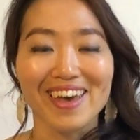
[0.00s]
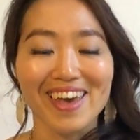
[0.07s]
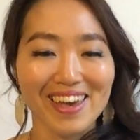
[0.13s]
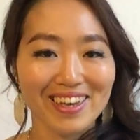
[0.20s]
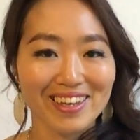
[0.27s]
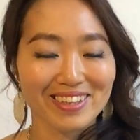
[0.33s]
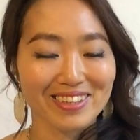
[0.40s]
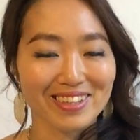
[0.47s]

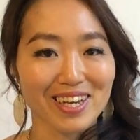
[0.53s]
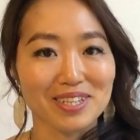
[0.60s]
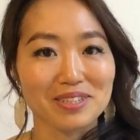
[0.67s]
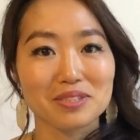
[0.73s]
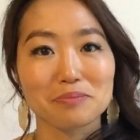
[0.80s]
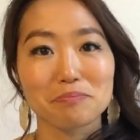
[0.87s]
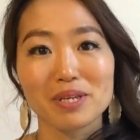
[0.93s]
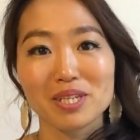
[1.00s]
And
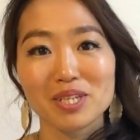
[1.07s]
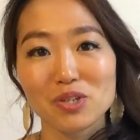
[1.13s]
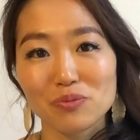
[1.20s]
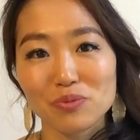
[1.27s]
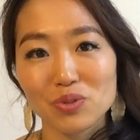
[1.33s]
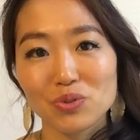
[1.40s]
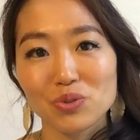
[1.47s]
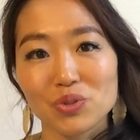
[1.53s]
as many
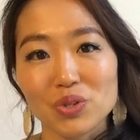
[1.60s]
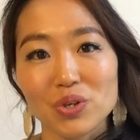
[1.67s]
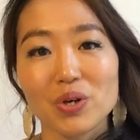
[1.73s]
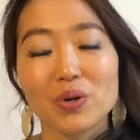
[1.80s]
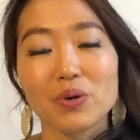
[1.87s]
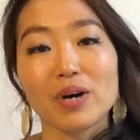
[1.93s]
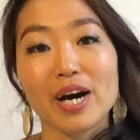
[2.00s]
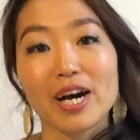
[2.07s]
of you
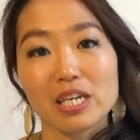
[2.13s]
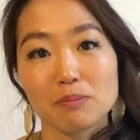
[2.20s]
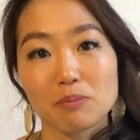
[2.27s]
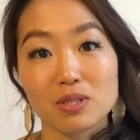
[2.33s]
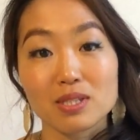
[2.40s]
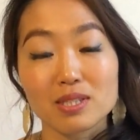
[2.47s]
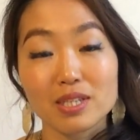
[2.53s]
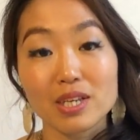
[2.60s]
know, I am
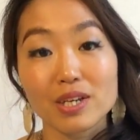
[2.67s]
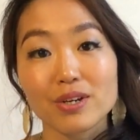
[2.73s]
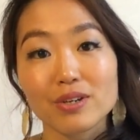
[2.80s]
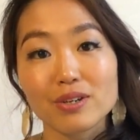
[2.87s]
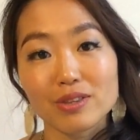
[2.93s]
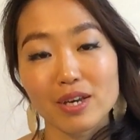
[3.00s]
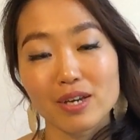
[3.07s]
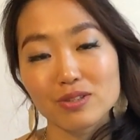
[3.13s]
a
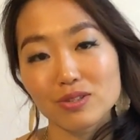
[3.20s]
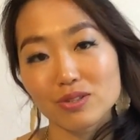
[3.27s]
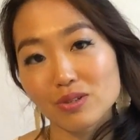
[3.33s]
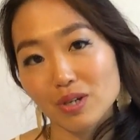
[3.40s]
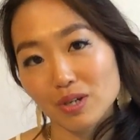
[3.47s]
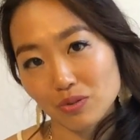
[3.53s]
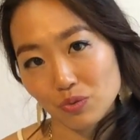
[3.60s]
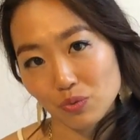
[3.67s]
singer
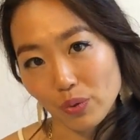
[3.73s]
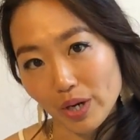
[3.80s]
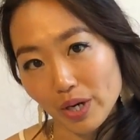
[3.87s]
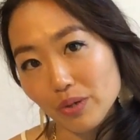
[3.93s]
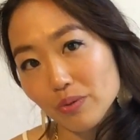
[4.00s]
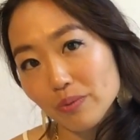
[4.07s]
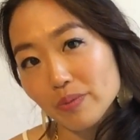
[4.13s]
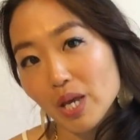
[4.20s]
dancer as
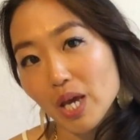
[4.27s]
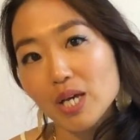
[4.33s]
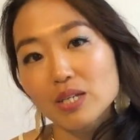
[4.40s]
well.